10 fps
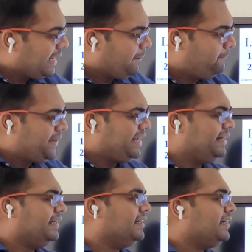
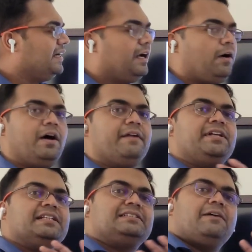impede, or
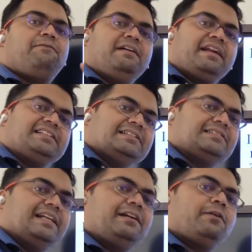which is the filtration
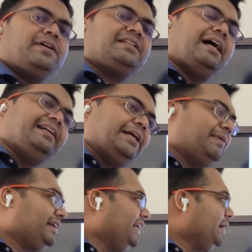slit, or which
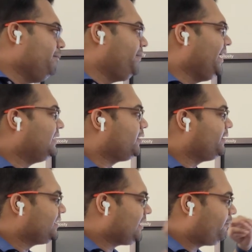ultimately impedes, or
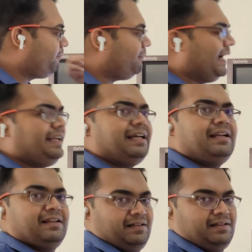which is the
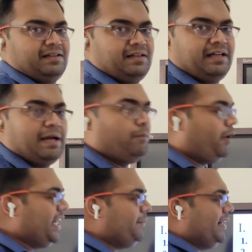final
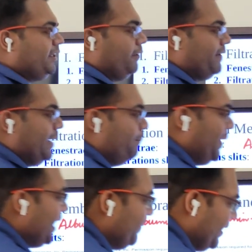embodiment of
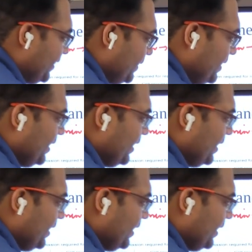impediment